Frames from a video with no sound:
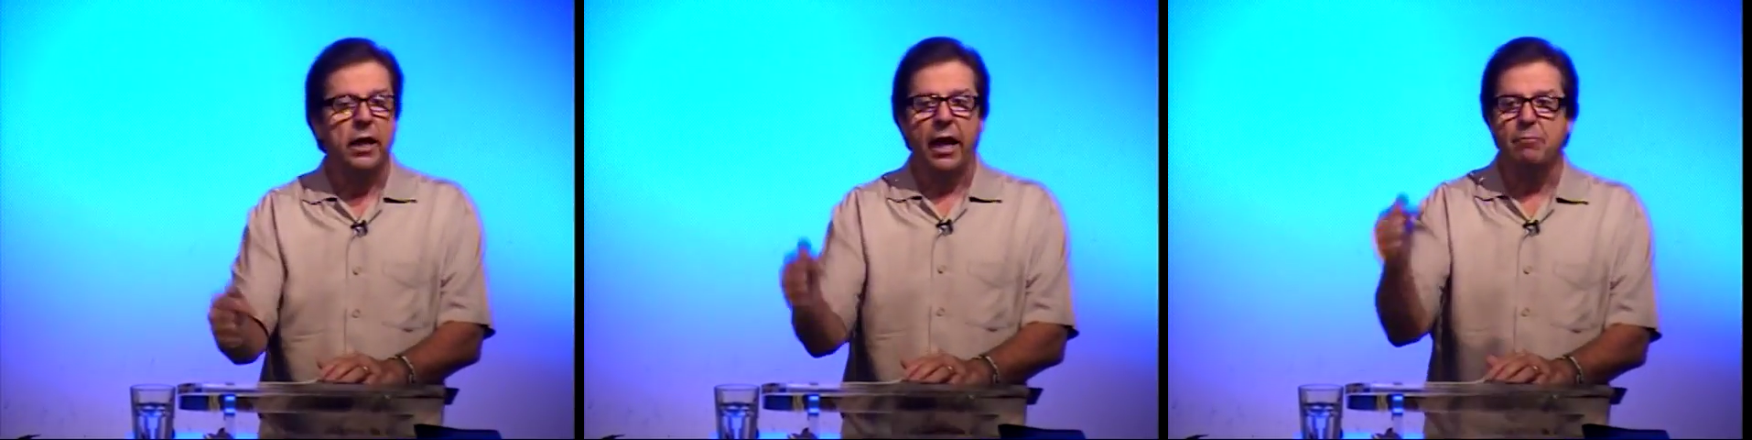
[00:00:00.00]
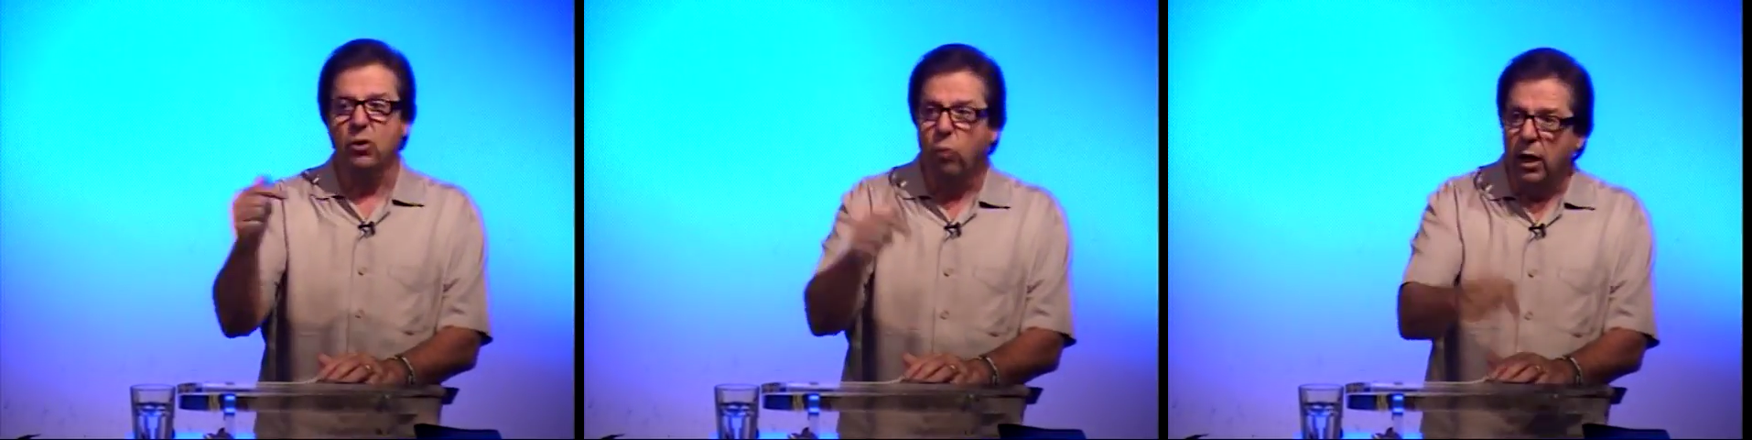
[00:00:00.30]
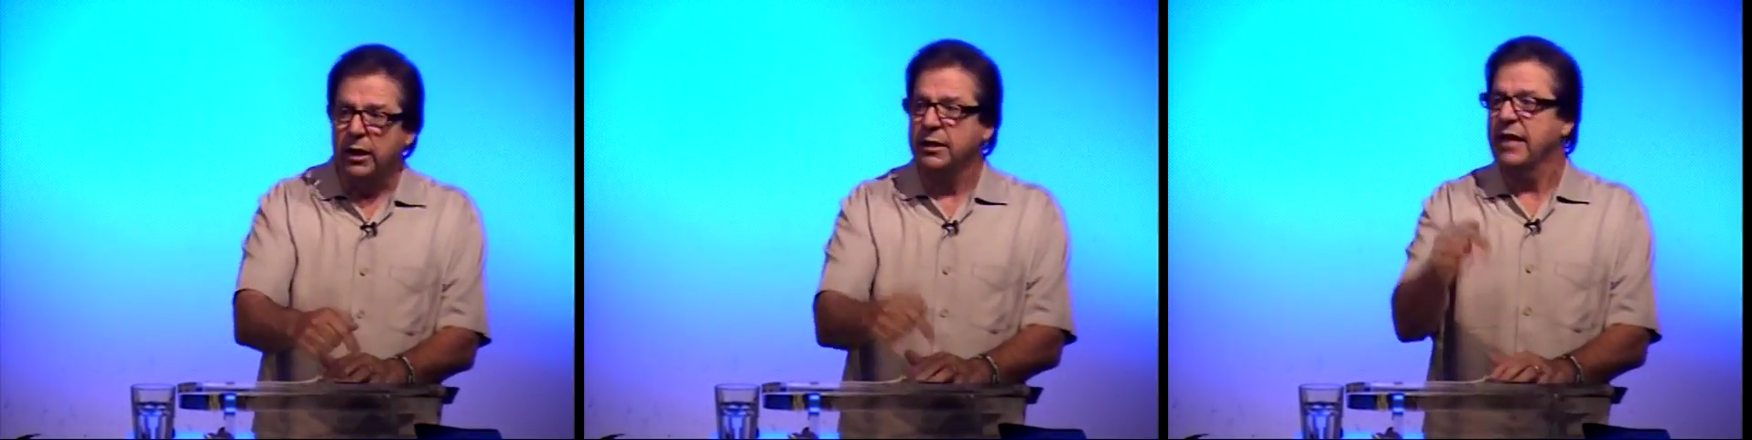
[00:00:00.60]
and be
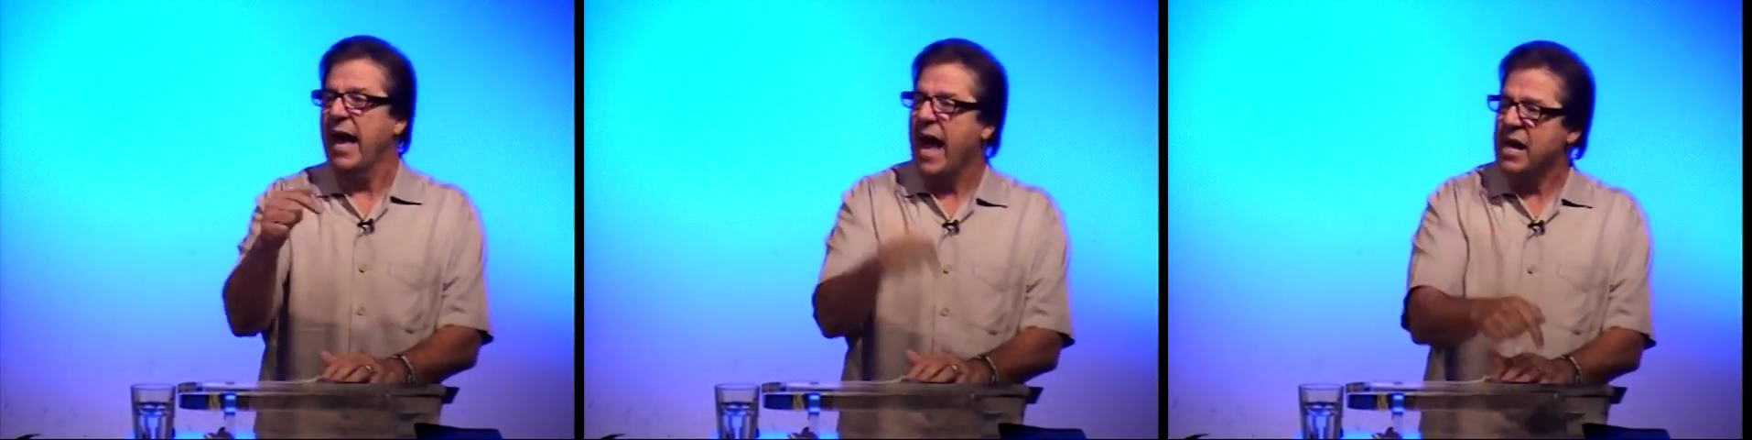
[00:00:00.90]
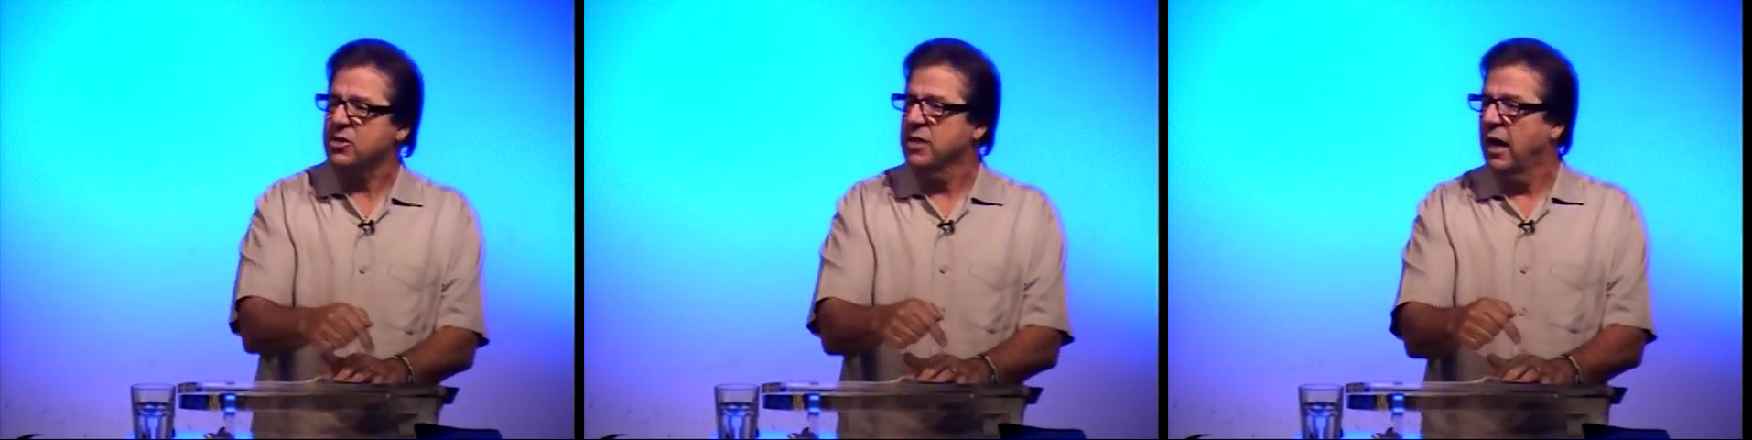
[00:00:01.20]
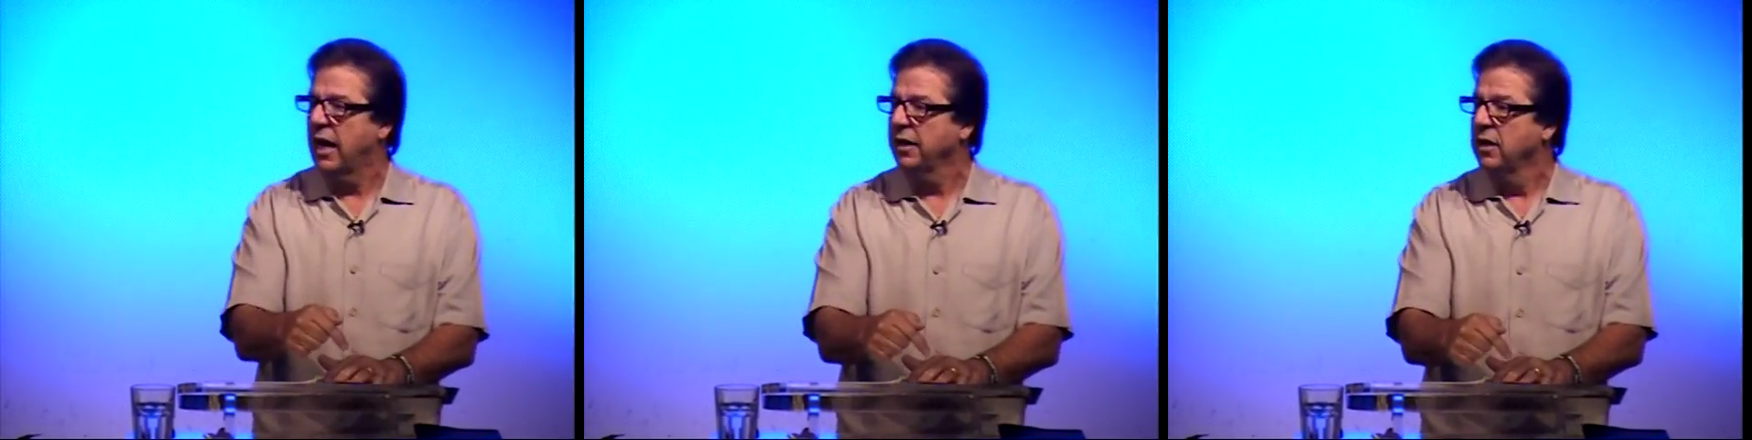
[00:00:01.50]
willing to ask
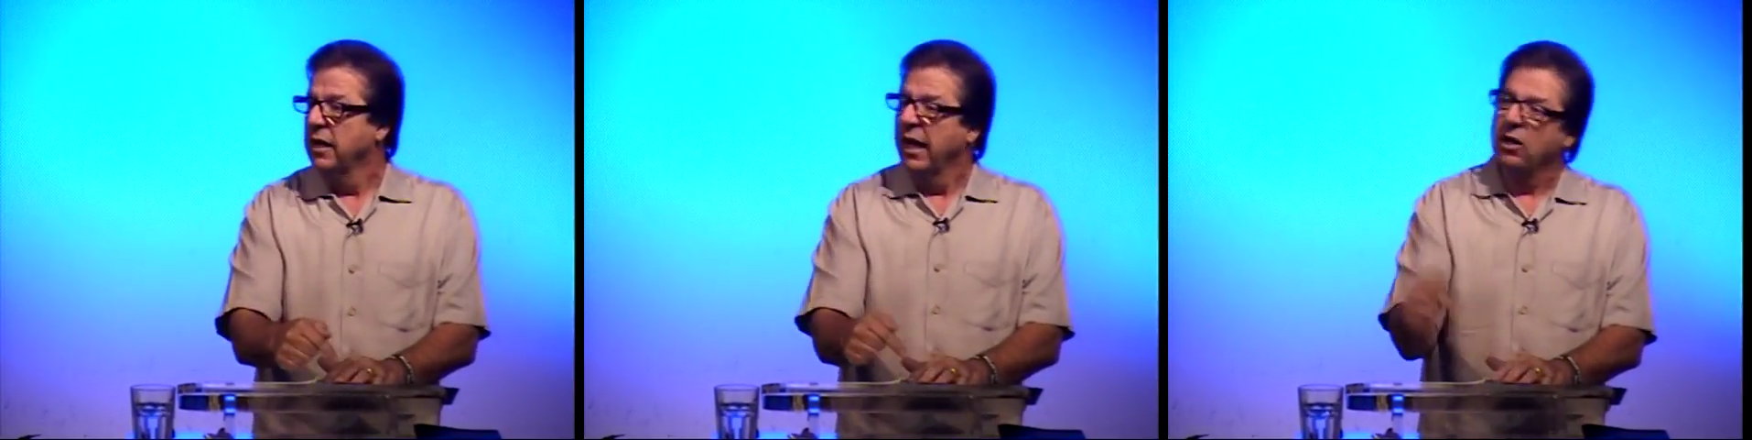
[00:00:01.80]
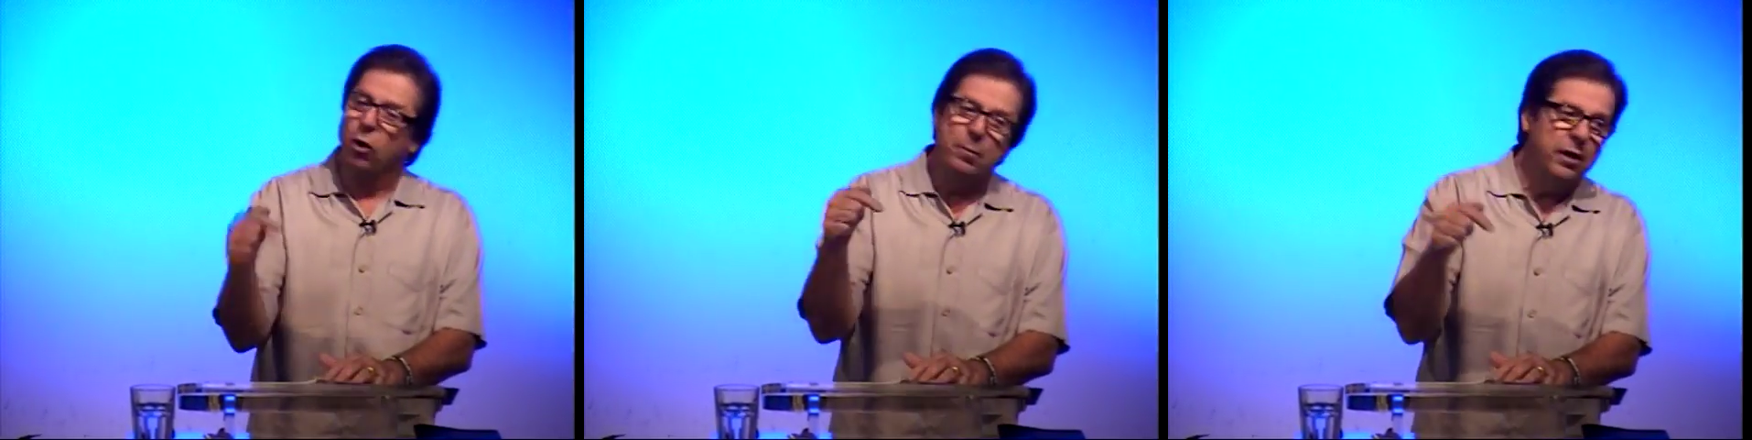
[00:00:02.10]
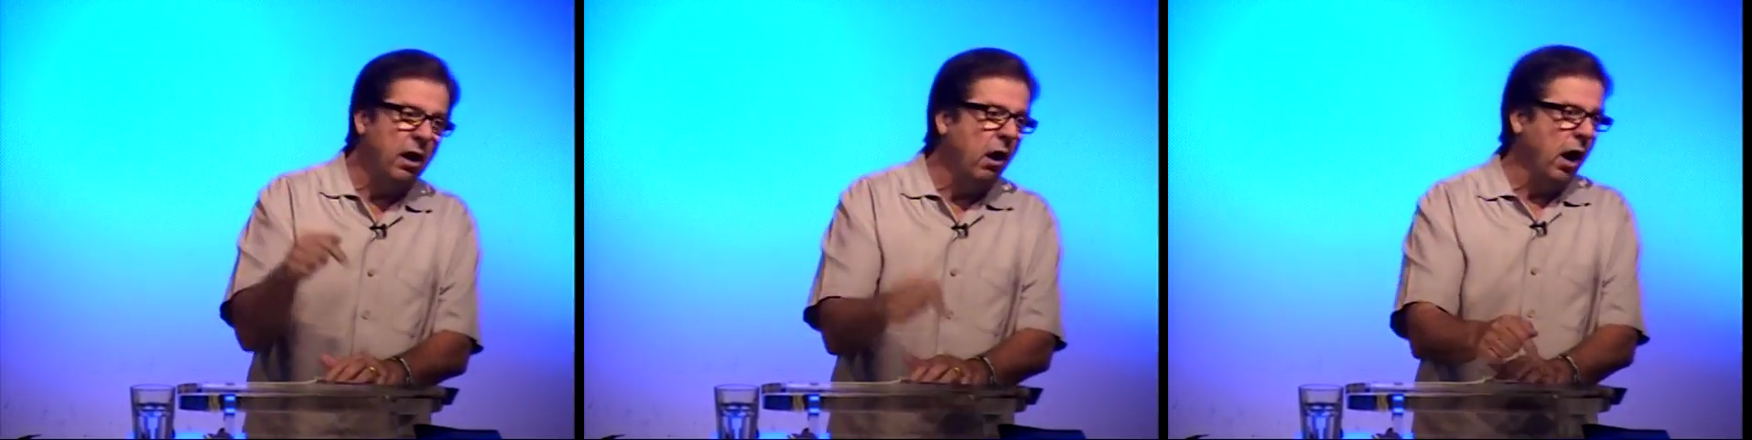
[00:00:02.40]
God and open
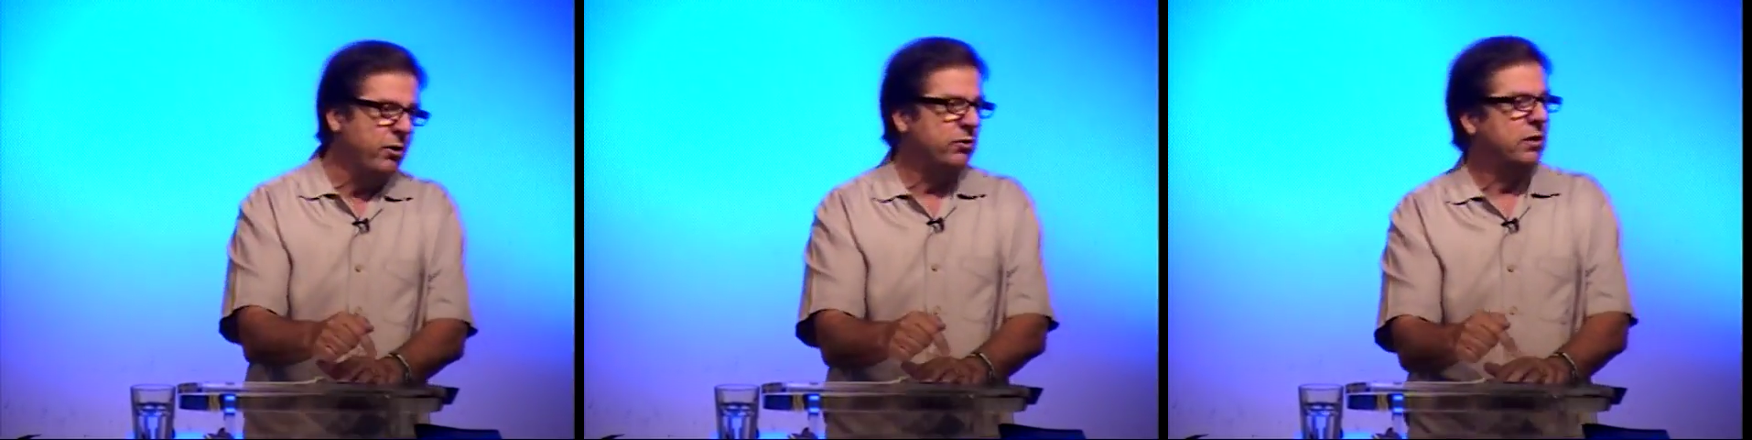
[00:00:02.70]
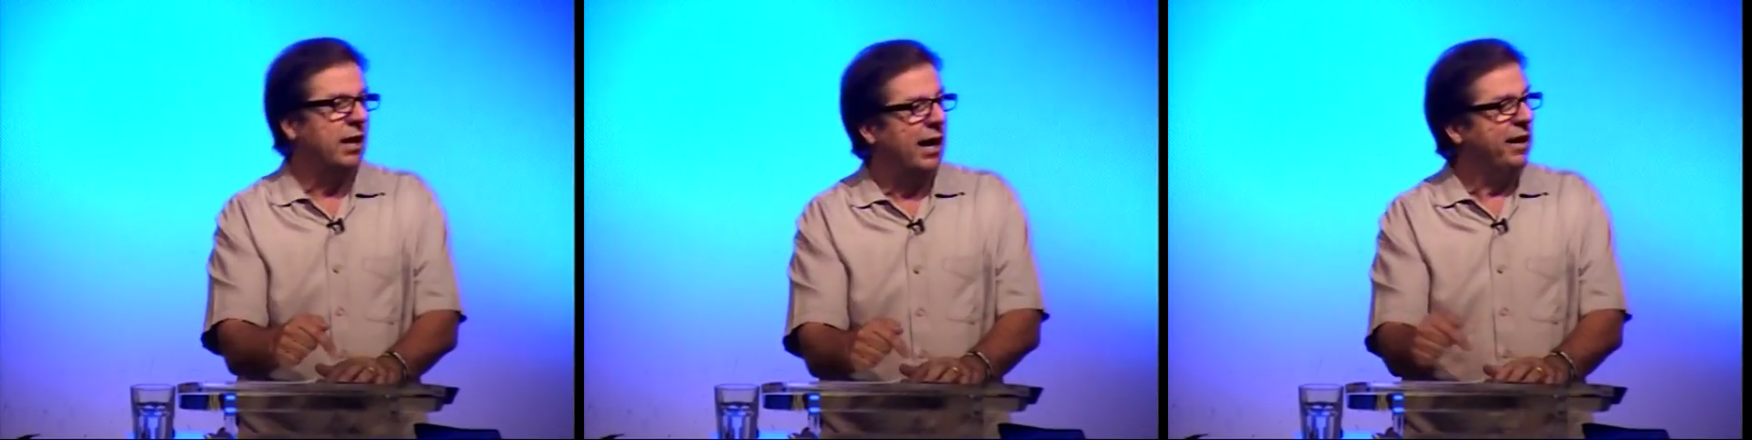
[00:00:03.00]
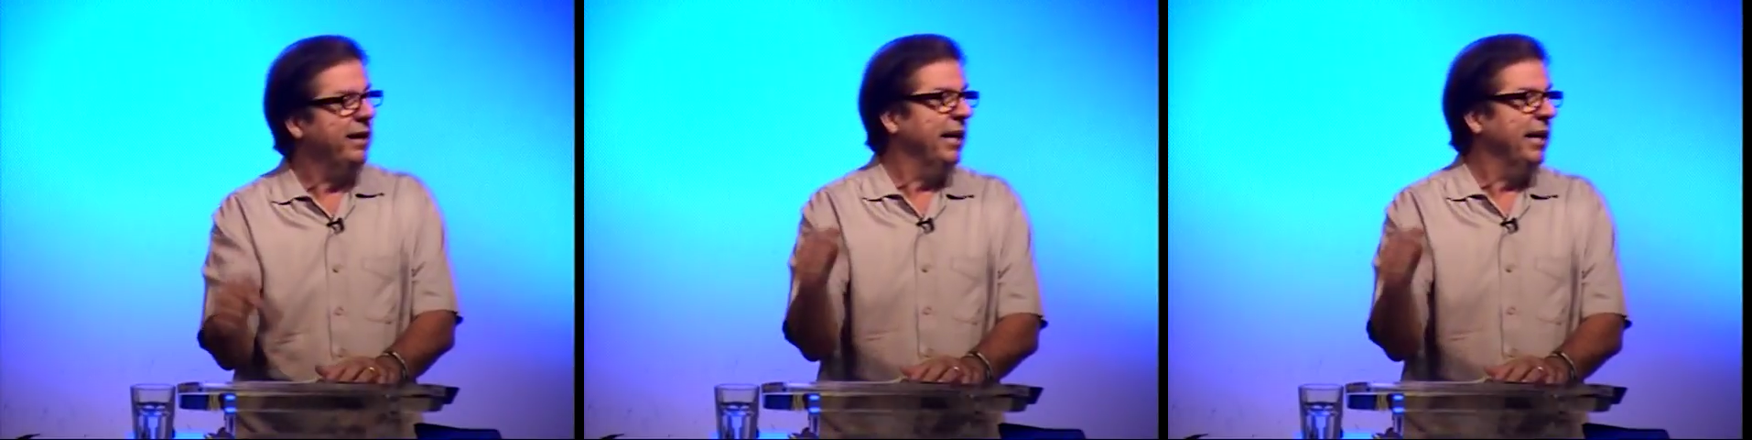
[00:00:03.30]
our hearts to God